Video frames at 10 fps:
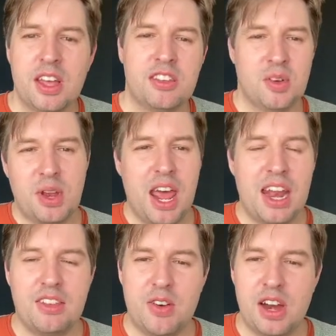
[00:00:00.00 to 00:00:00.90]
So when n
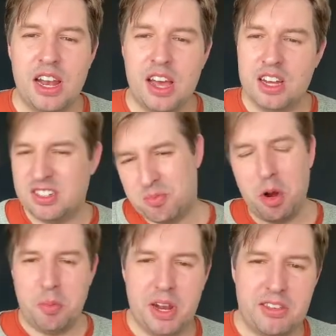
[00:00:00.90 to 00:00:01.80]
is very large, the
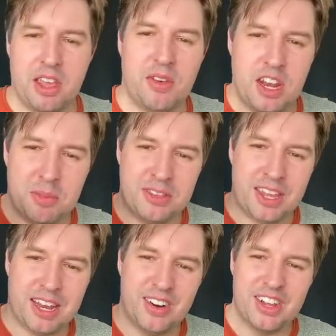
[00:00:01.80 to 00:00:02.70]
probability of any
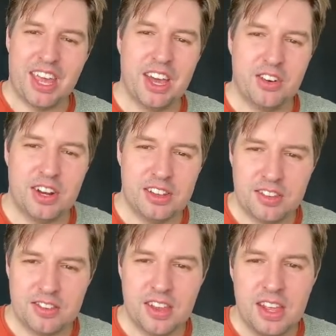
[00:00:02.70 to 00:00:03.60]
particular
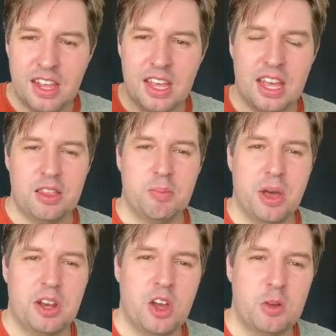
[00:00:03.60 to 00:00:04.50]
occurrence in the
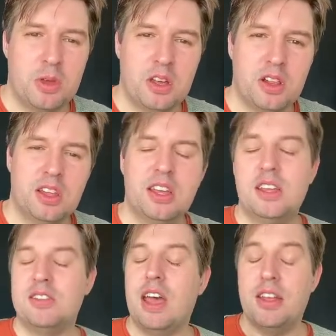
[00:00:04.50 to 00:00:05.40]
binomial
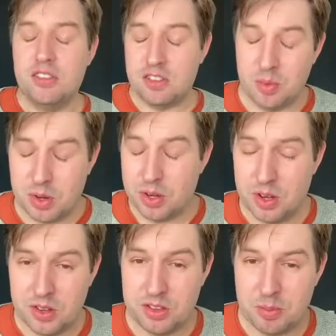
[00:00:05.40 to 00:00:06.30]
tends
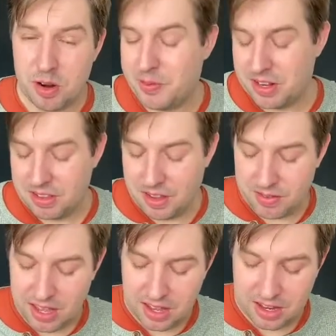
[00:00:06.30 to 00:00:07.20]
towards the probability of
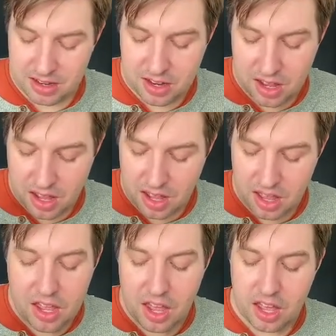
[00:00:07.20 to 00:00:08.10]
that
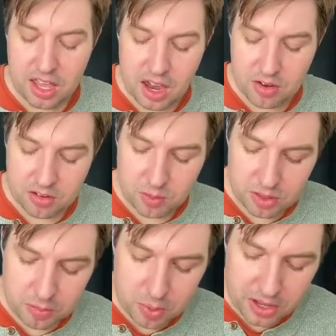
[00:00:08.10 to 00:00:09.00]
occurrence with
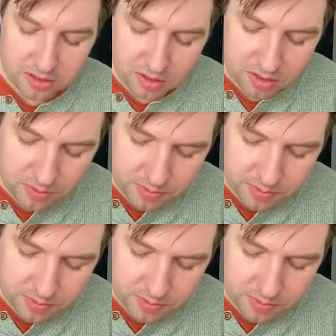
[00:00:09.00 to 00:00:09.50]
the Poisson.